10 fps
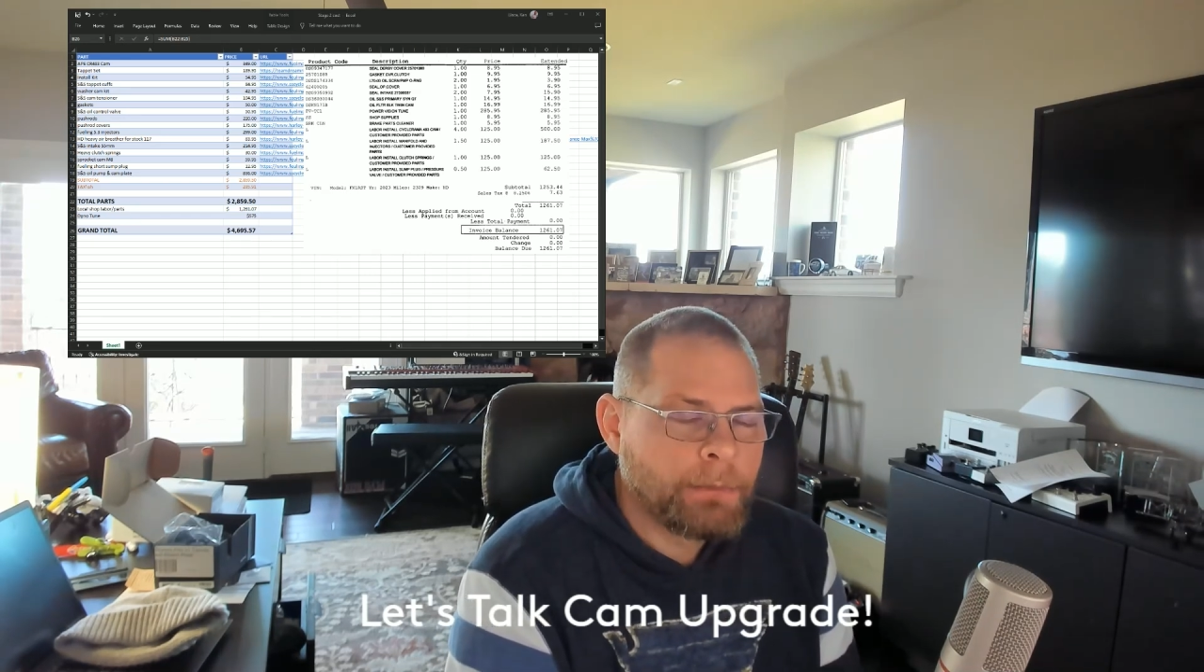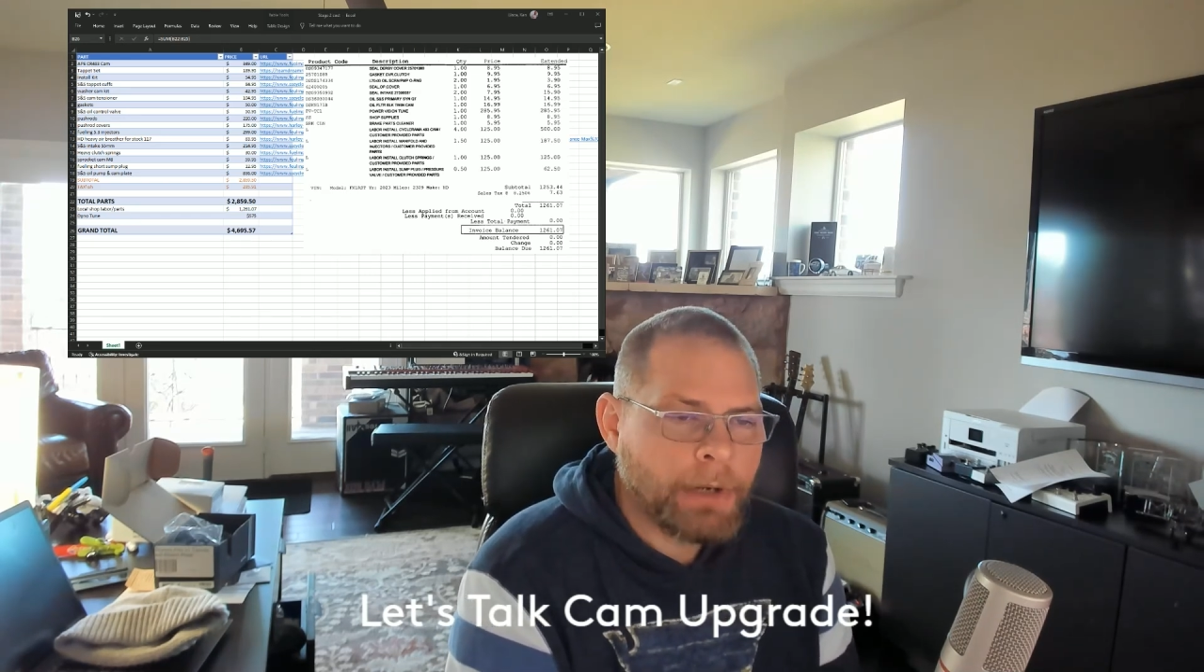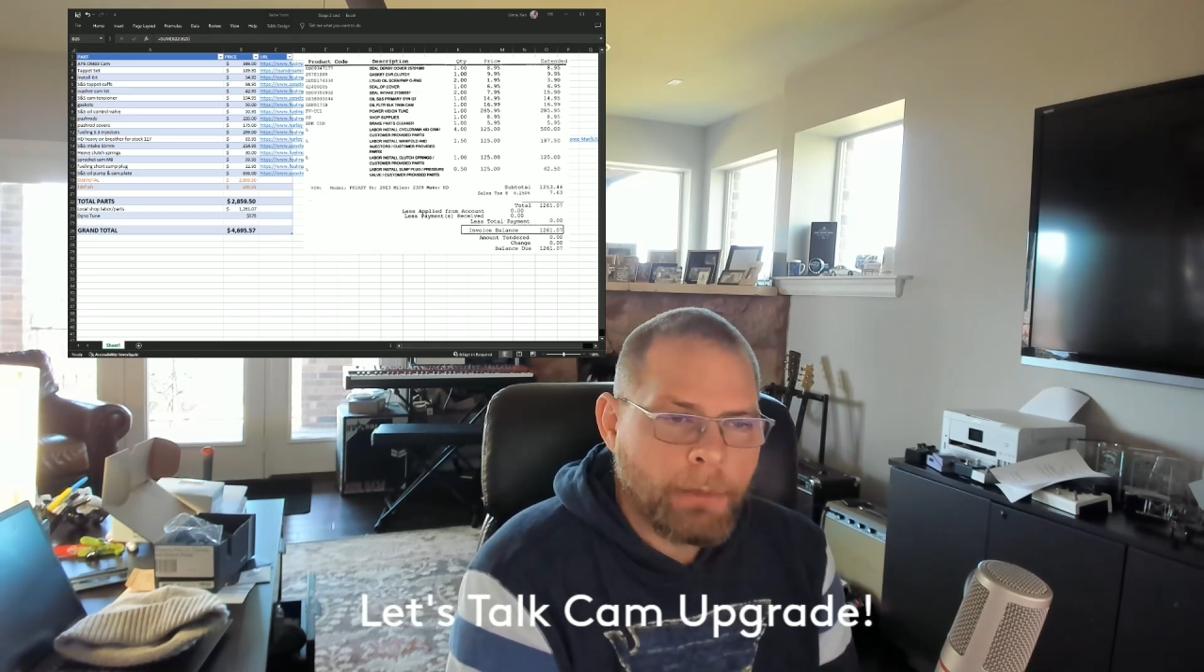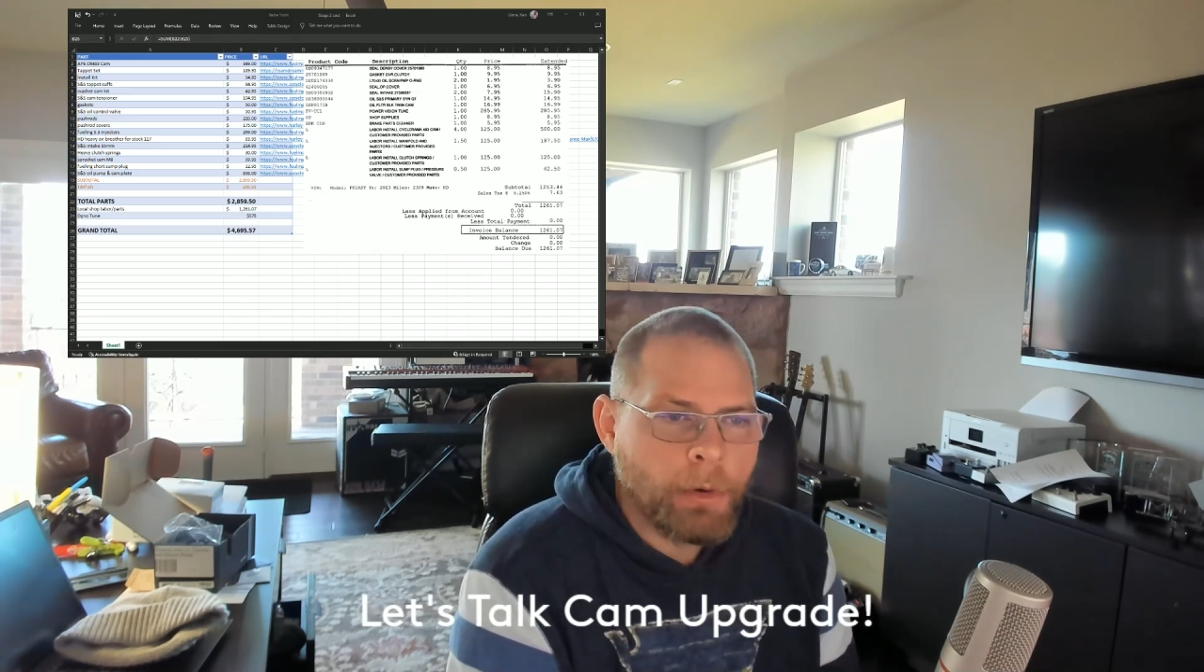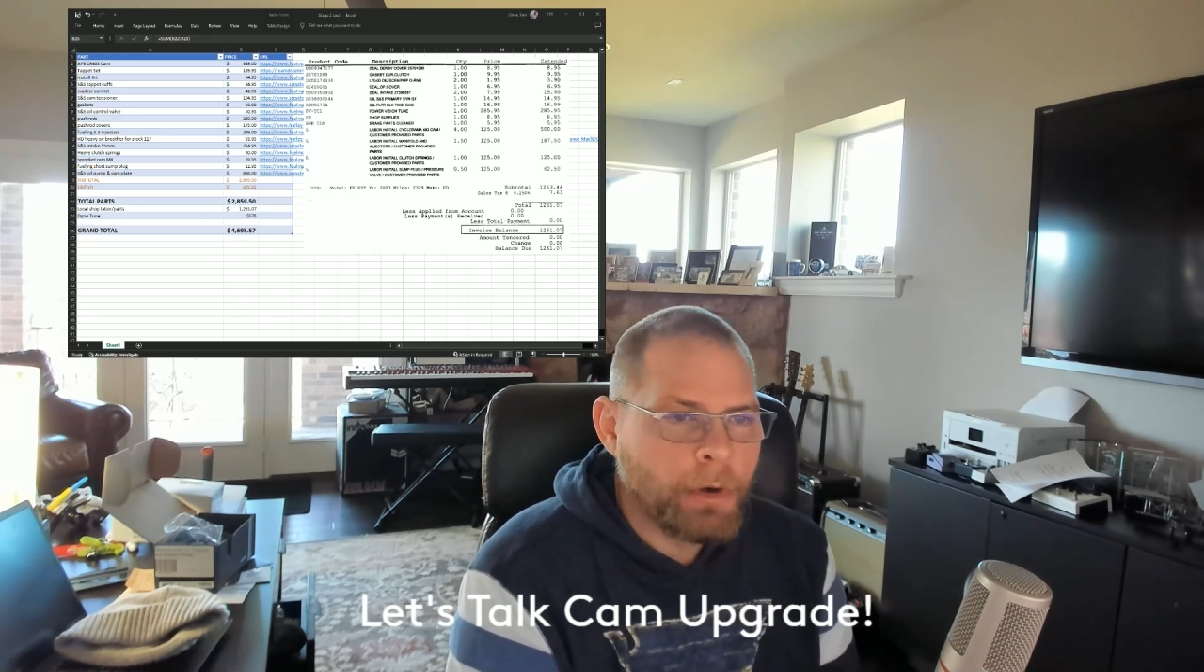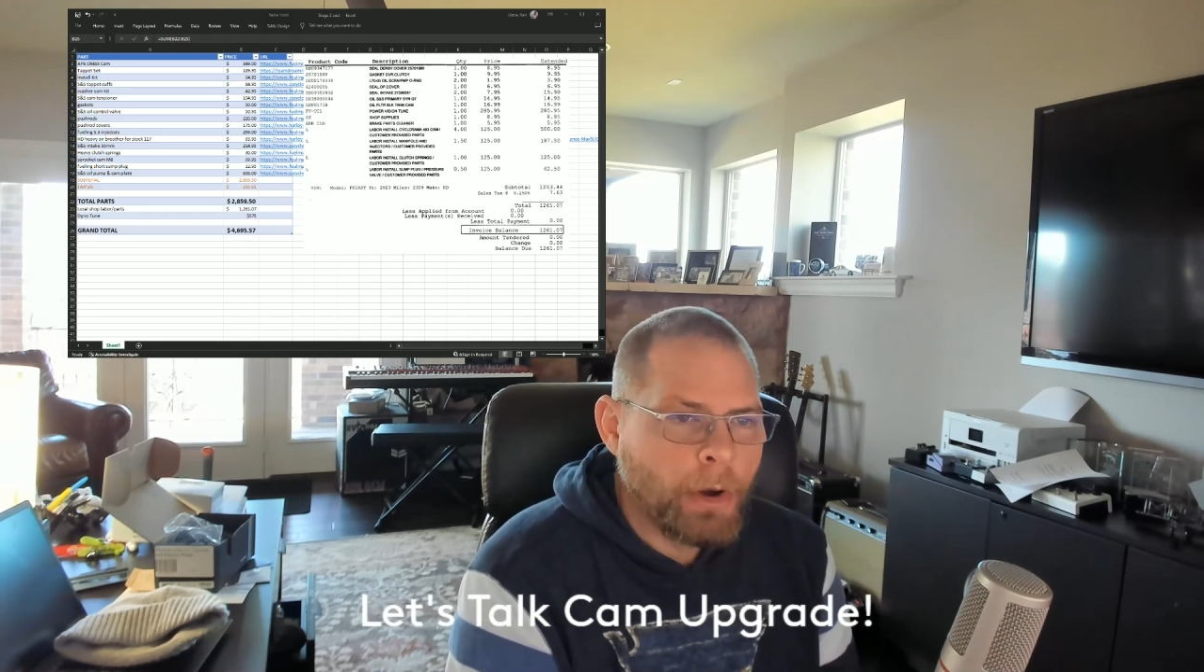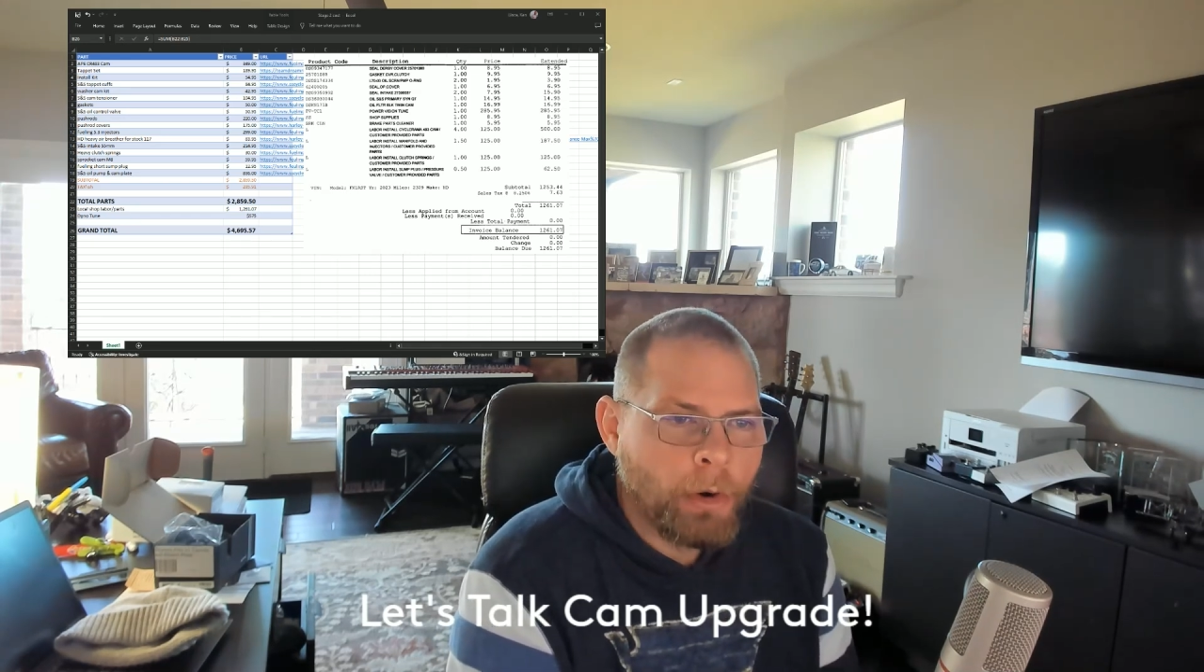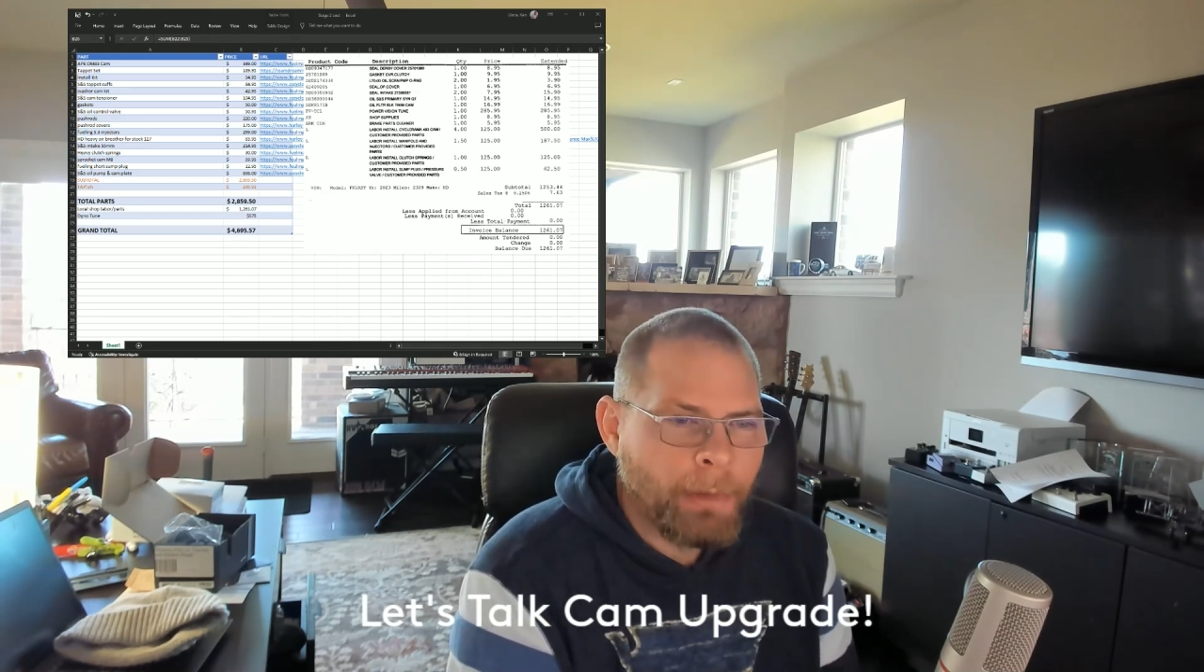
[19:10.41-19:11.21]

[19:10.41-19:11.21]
when I rode it home,